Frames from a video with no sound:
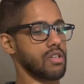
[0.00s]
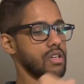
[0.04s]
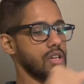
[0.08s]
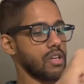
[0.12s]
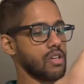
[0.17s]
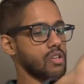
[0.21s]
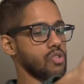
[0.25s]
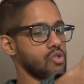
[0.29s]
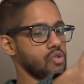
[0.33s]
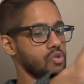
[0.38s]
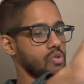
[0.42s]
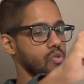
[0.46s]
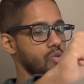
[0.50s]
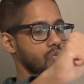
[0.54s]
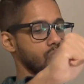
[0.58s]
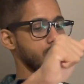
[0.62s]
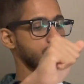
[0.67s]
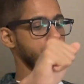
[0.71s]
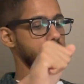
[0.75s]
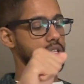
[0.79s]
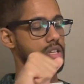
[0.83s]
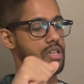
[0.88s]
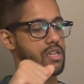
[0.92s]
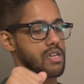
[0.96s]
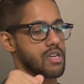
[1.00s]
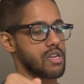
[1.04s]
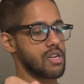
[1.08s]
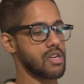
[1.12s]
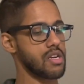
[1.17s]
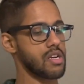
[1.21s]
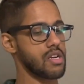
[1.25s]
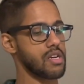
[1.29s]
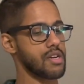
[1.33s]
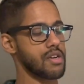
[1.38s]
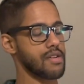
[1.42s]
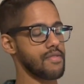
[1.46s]
and controlled
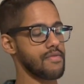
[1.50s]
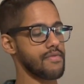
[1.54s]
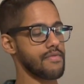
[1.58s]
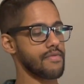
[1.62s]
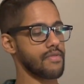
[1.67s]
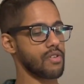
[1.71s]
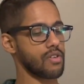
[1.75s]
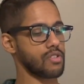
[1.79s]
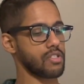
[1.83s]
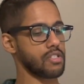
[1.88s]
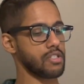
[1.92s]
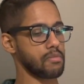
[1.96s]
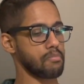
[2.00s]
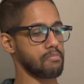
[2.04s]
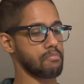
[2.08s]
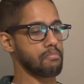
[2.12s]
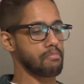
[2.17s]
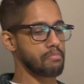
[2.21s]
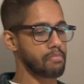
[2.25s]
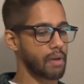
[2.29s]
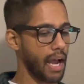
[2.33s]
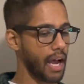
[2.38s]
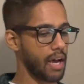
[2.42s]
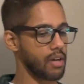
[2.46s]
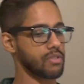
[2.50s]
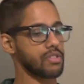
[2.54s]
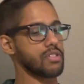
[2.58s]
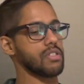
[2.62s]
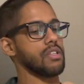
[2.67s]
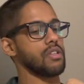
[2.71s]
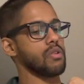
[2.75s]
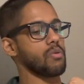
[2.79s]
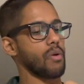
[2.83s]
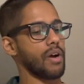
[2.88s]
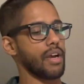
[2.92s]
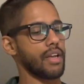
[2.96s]
versus bouncing
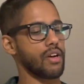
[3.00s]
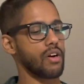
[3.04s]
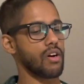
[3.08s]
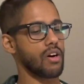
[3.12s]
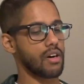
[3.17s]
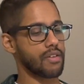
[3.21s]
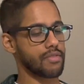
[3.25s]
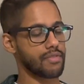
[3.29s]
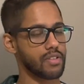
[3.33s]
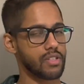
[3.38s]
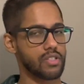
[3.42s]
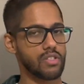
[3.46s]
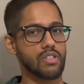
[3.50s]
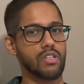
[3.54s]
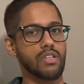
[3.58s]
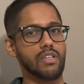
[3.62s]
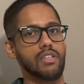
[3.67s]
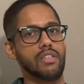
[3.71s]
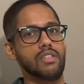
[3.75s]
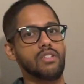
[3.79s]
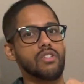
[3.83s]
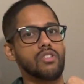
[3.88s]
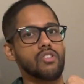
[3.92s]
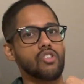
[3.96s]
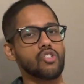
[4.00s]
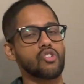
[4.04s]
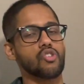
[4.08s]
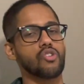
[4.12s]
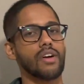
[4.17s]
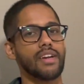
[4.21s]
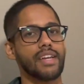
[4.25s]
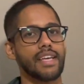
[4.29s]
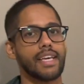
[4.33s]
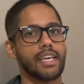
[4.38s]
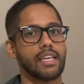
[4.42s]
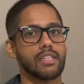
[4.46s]
the weight off and just
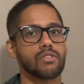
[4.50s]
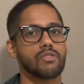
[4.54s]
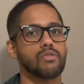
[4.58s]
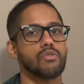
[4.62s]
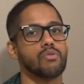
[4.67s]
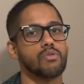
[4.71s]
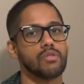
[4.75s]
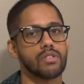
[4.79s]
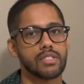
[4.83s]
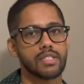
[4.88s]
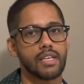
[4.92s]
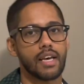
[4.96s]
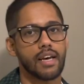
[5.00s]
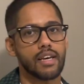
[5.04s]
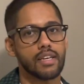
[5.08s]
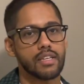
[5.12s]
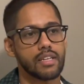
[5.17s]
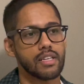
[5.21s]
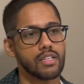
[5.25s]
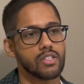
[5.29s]
trying to get through a set,